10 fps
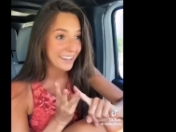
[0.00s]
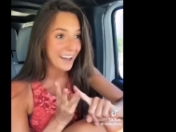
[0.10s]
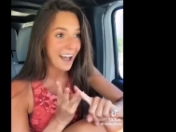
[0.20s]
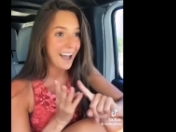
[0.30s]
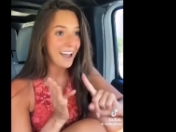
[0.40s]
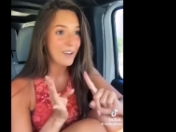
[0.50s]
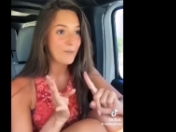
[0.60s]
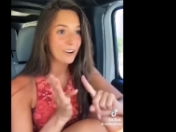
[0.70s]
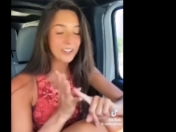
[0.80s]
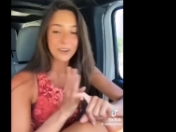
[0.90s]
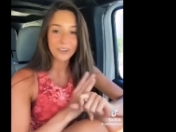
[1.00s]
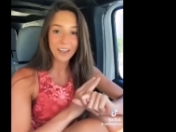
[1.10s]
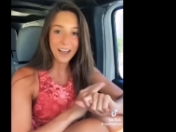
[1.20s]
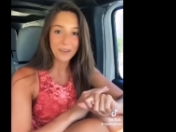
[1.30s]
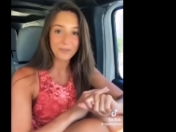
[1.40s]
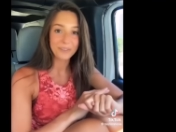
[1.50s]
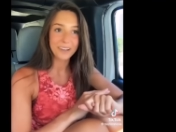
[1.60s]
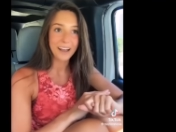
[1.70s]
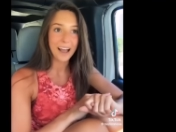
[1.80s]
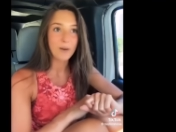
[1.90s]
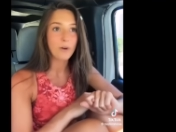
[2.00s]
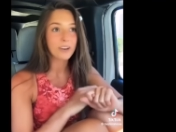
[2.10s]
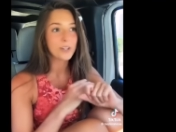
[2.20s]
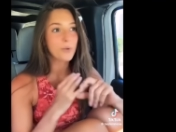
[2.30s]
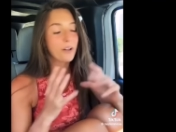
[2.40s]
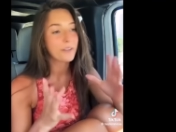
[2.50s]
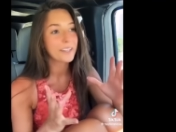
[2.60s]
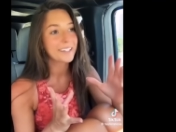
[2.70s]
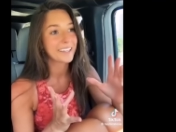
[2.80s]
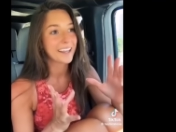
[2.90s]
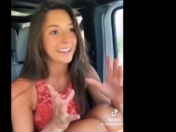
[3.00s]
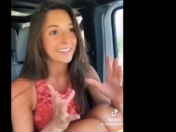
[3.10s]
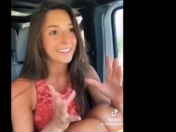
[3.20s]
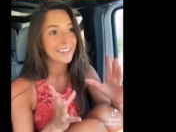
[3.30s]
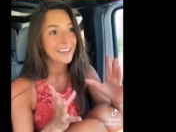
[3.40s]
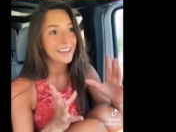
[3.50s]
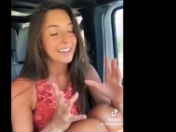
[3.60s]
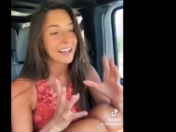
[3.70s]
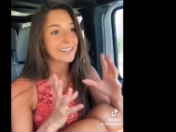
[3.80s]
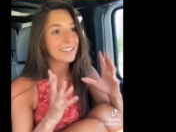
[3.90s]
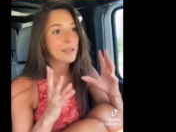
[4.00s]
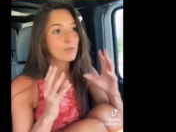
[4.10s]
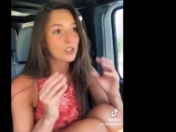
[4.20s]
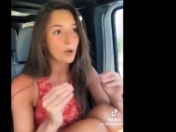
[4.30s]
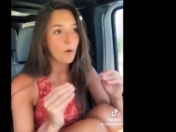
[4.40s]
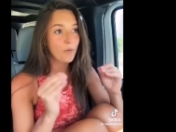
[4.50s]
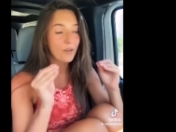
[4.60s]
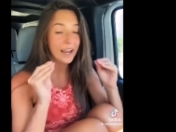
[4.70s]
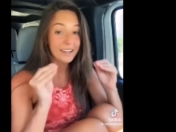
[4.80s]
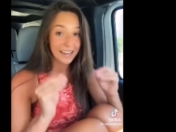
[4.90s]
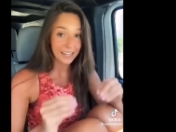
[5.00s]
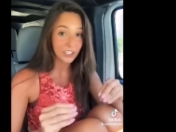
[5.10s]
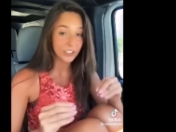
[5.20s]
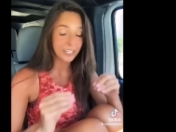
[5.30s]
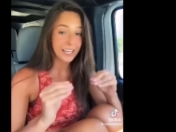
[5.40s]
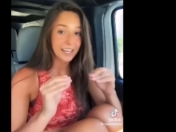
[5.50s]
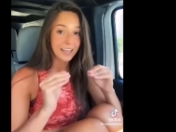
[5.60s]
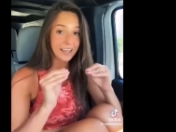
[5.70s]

I want to start a life. I want to do all of these things that seem so financially